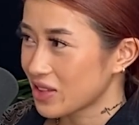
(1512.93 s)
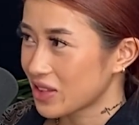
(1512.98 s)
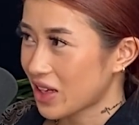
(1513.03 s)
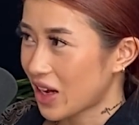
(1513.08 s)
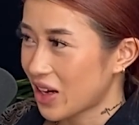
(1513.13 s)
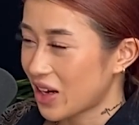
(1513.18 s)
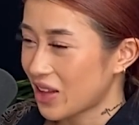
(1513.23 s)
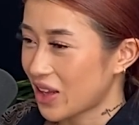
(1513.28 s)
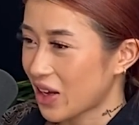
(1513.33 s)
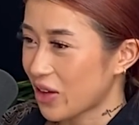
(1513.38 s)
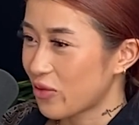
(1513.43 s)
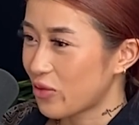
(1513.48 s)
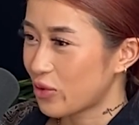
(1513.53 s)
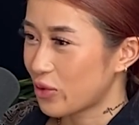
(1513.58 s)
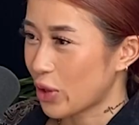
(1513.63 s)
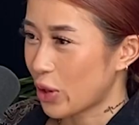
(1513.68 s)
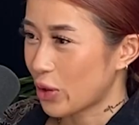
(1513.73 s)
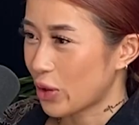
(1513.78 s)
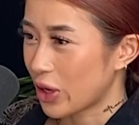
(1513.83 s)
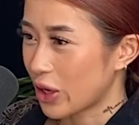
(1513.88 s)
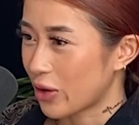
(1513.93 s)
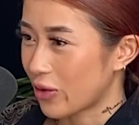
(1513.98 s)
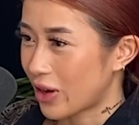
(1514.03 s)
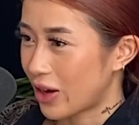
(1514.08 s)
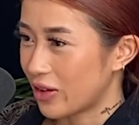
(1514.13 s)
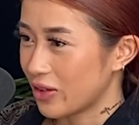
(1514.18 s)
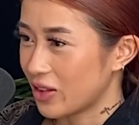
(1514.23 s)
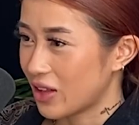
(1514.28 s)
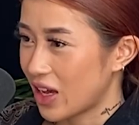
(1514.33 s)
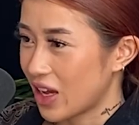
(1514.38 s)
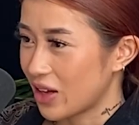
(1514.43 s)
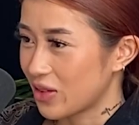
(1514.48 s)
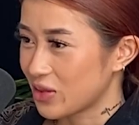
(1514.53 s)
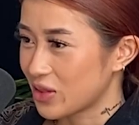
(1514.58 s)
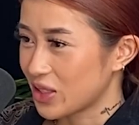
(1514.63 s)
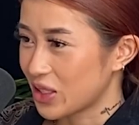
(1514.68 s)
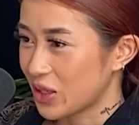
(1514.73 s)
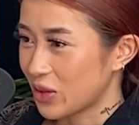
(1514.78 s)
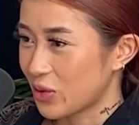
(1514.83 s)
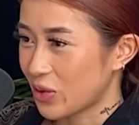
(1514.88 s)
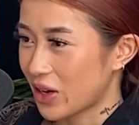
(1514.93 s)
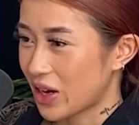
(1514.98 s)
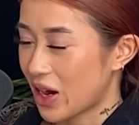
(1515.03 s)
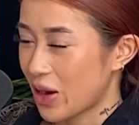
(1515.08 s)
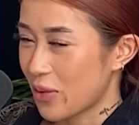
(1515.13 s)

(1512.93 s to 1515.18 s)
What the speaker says: kind of like floating around life, seeing where I